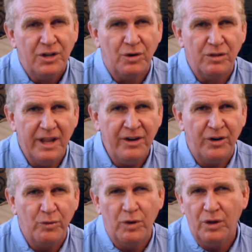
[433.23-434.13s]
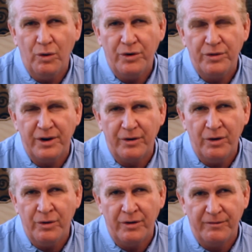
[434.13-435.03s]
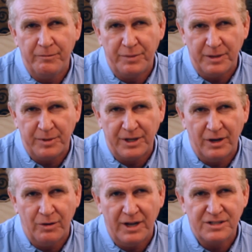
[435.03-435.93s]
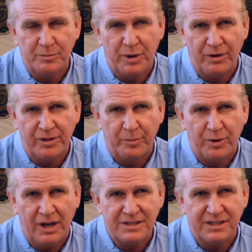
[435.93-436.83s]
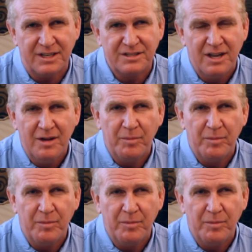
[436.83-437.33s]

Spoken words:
Your lender will order their own BPO as a part of the process,